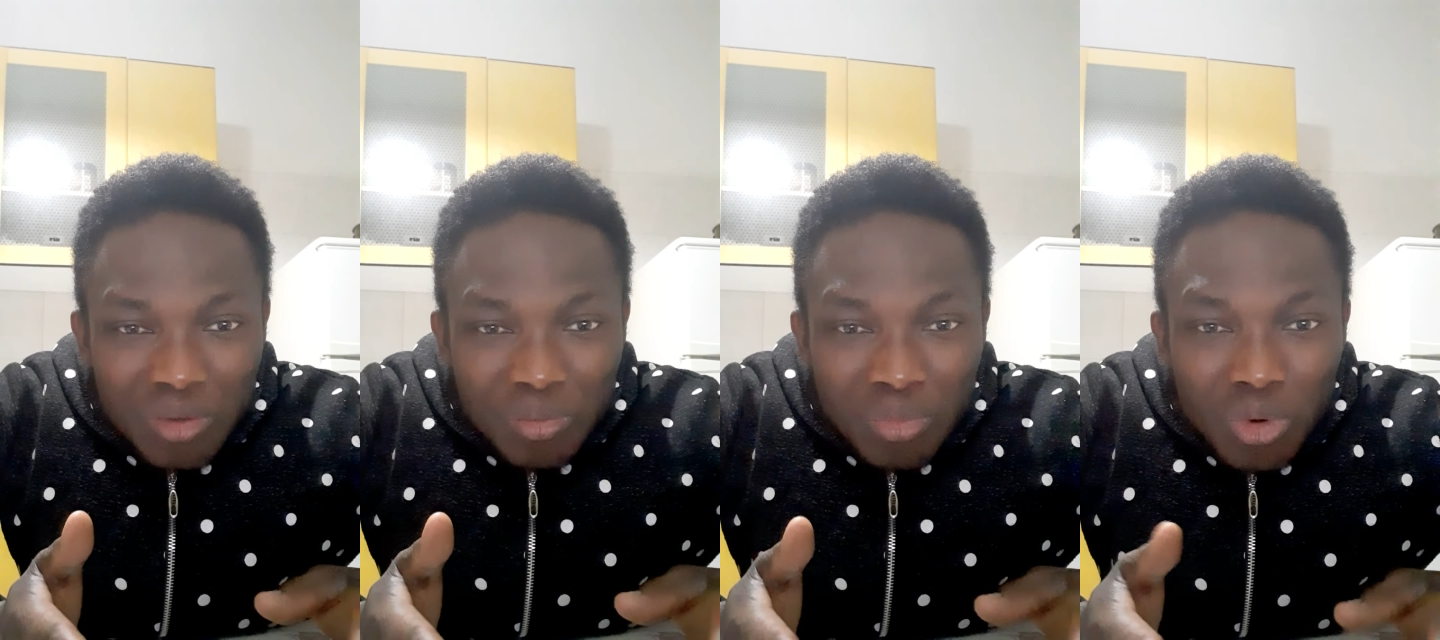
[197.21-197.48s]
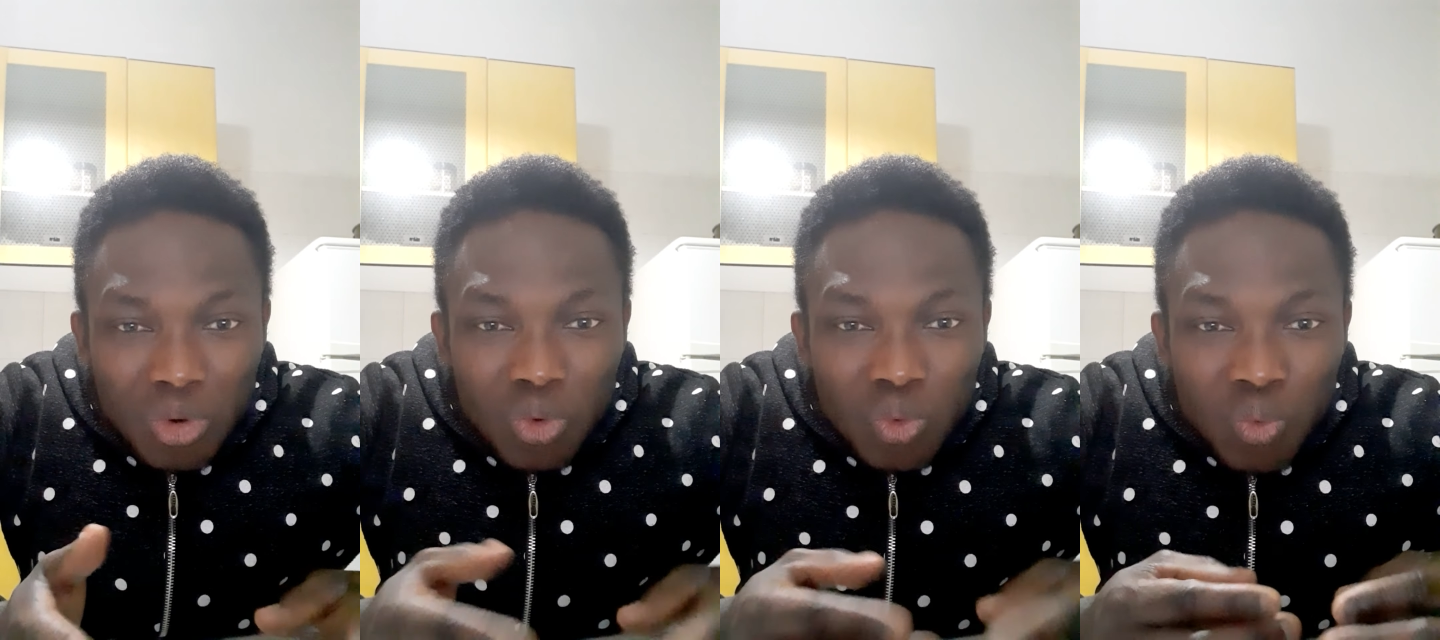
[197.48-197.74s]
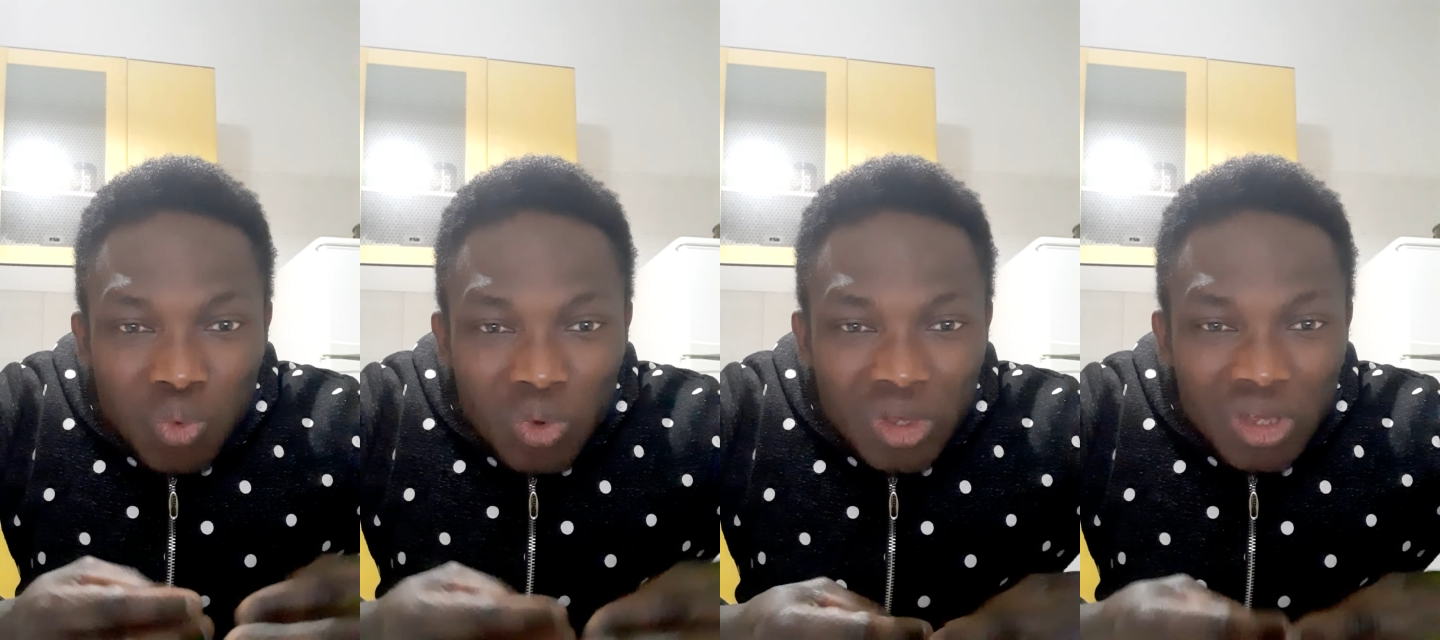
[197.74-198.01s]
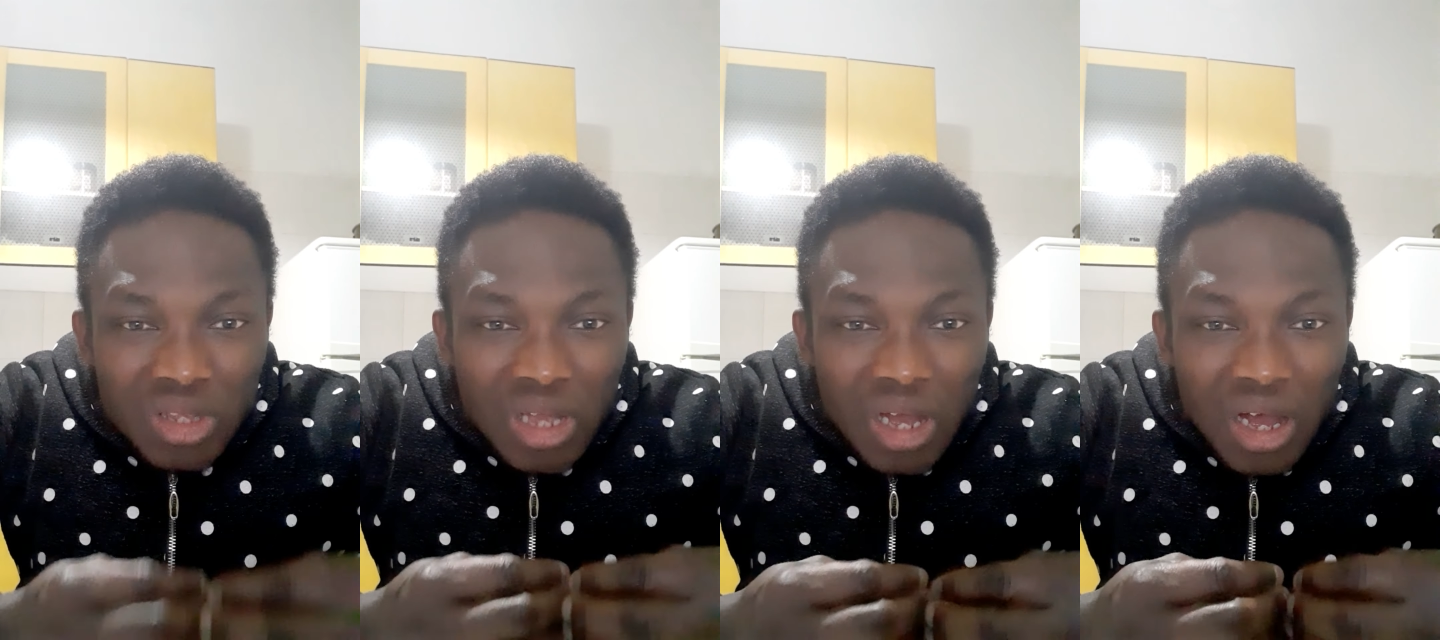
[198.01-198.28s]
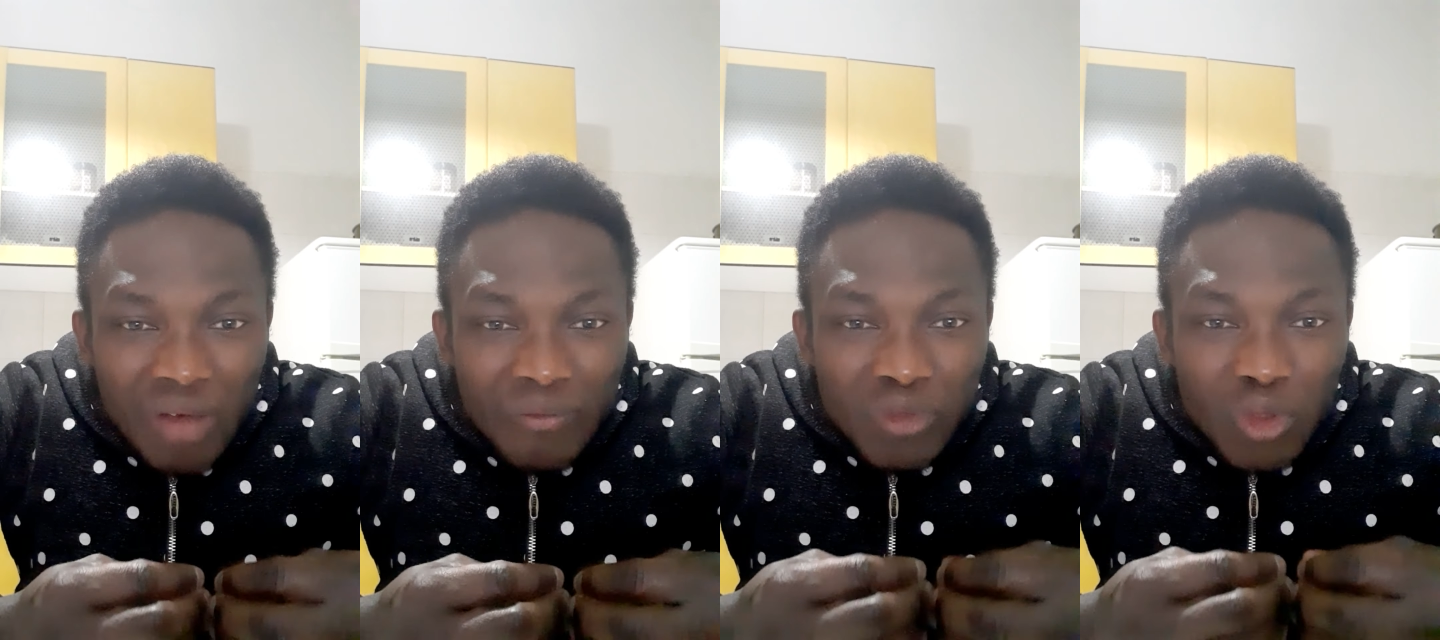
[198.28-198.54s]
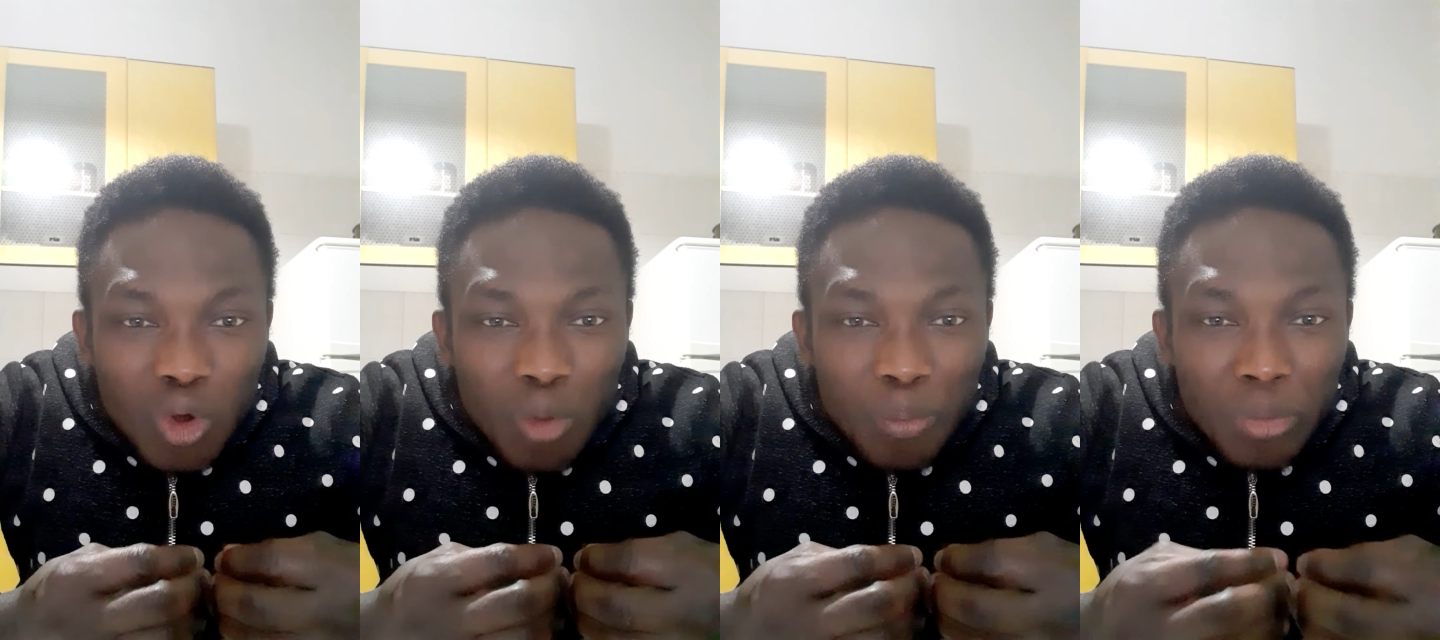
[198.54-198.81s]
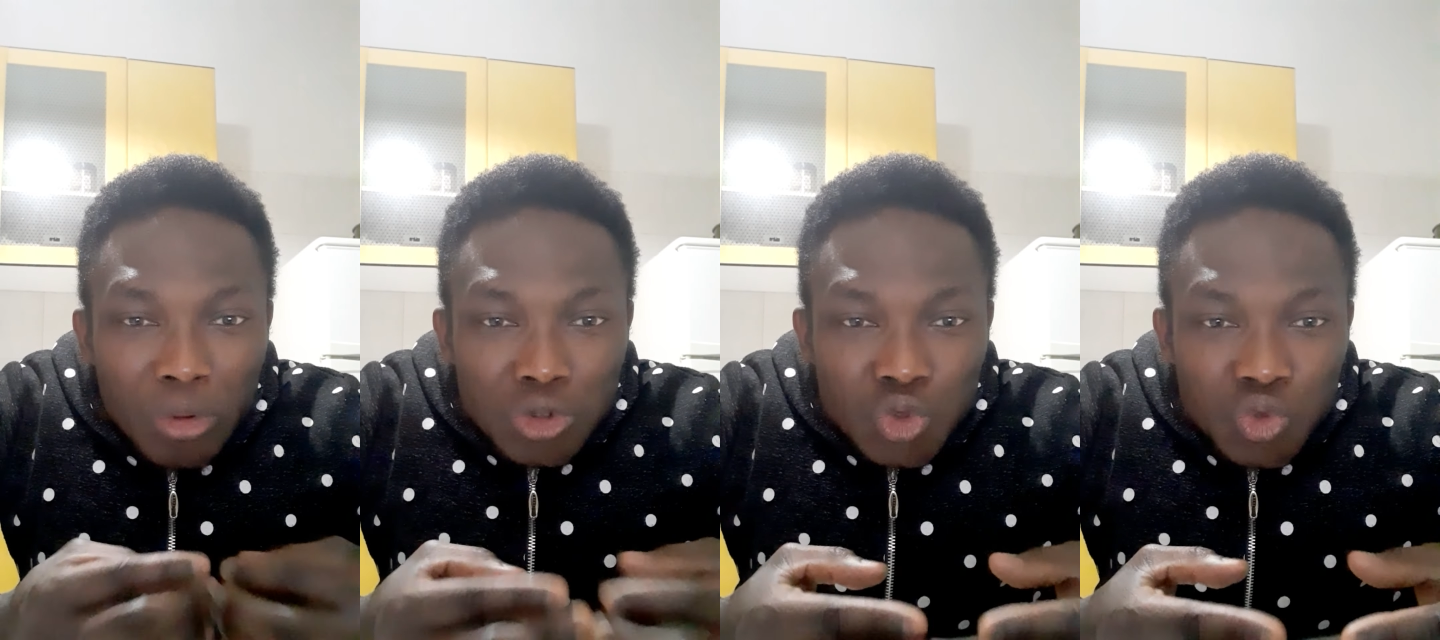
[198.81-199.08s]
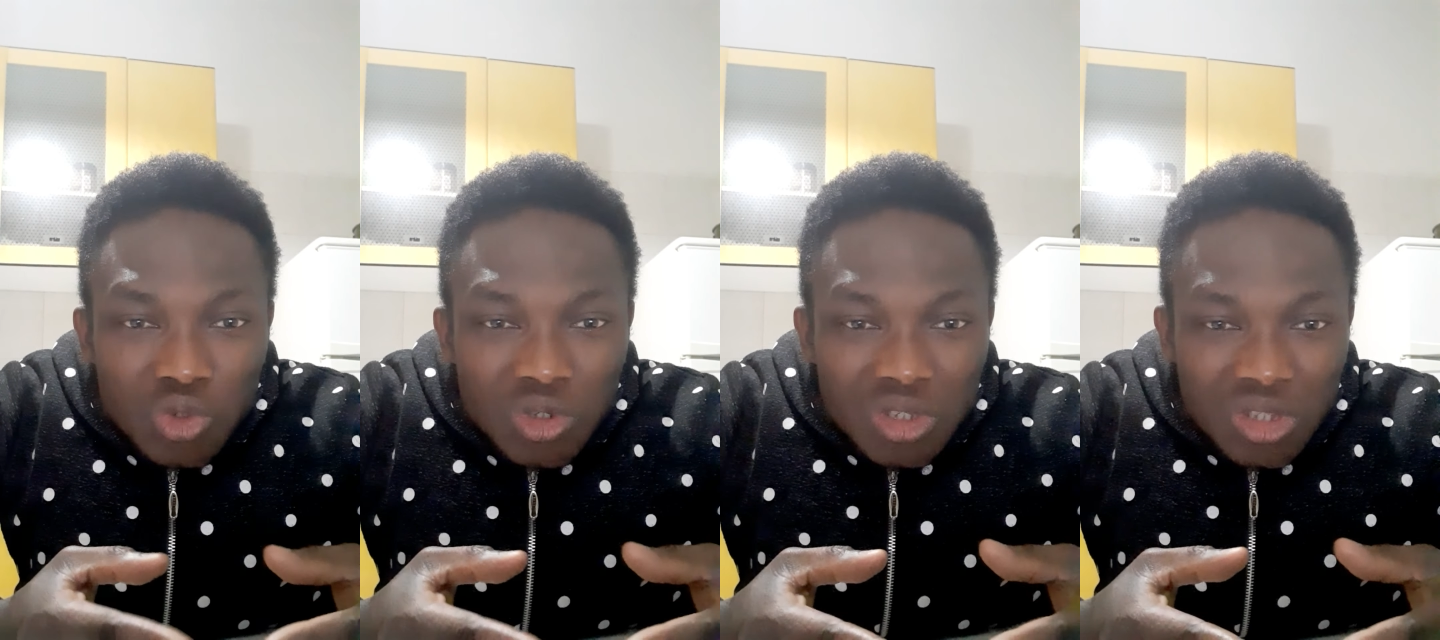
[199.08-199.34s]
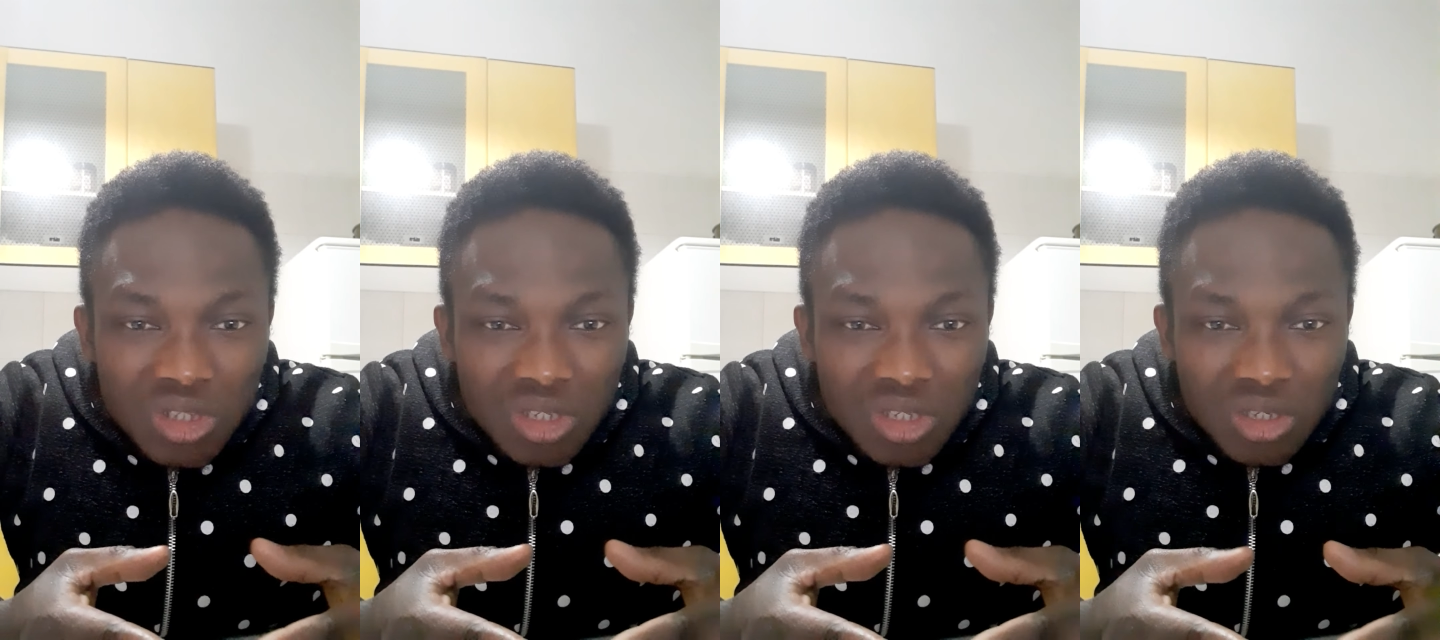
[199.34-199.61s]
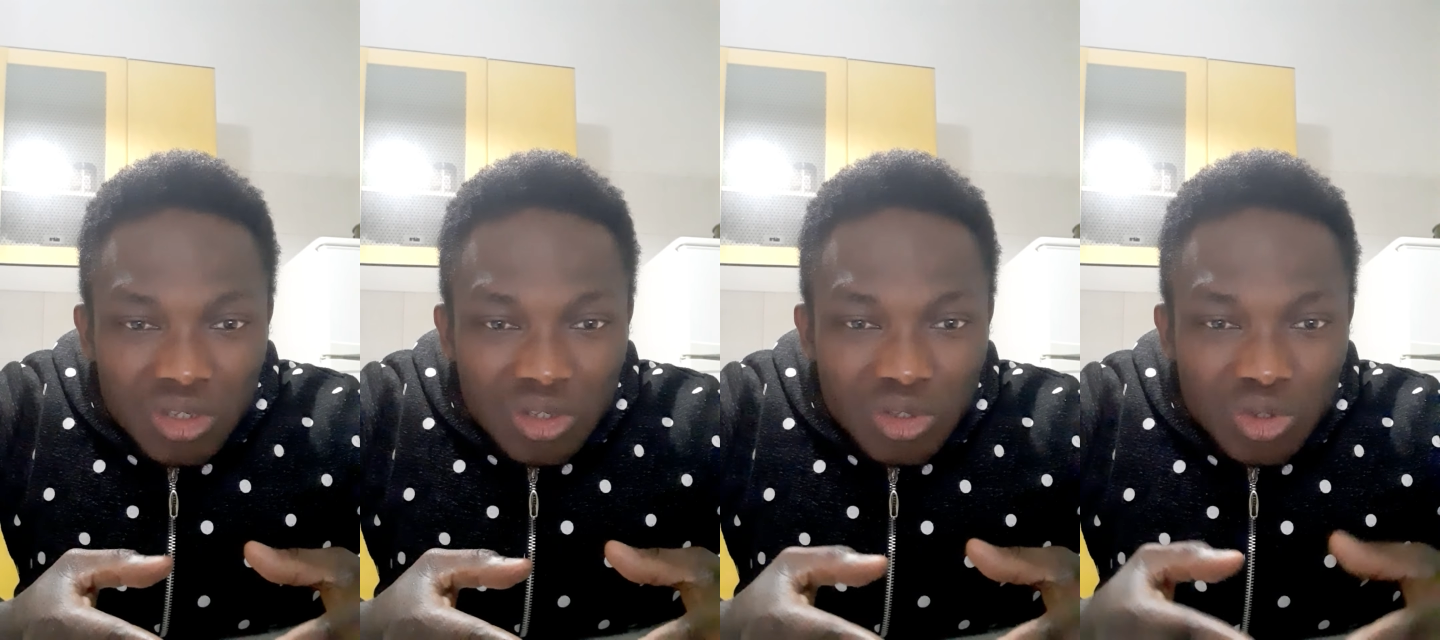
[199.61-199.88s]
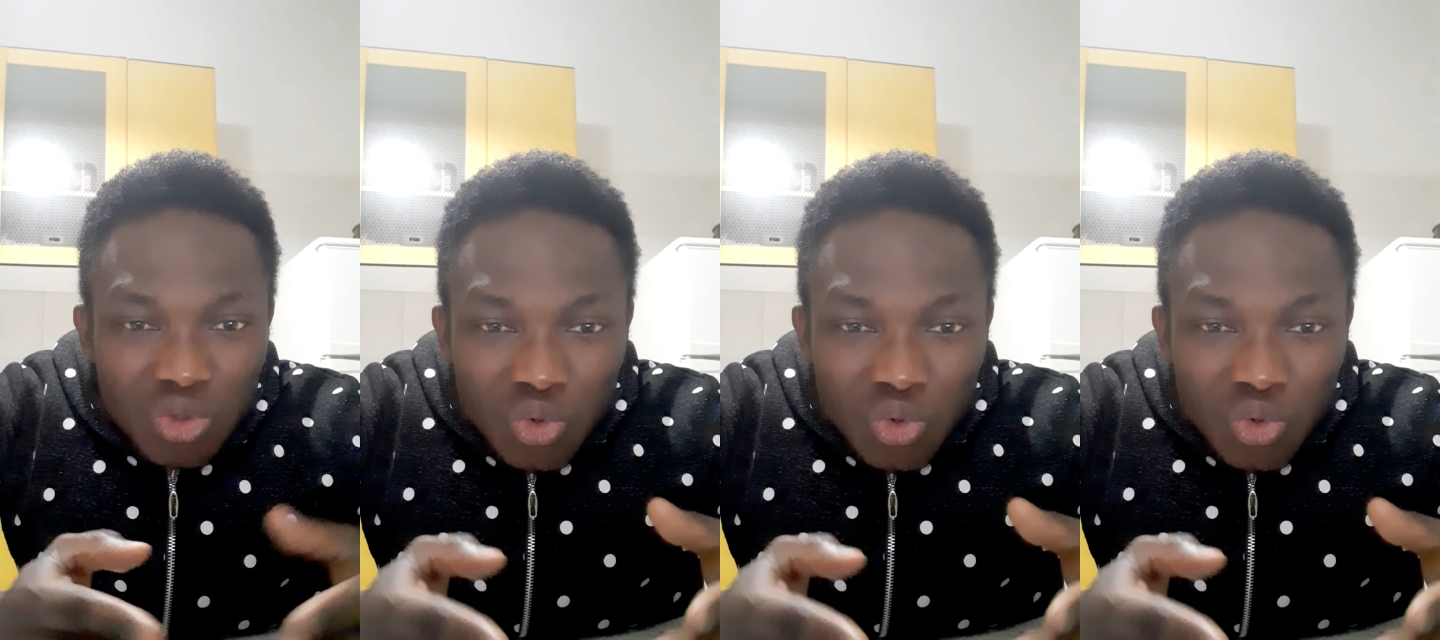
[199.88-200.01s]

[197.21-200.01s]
But we that have the opportunity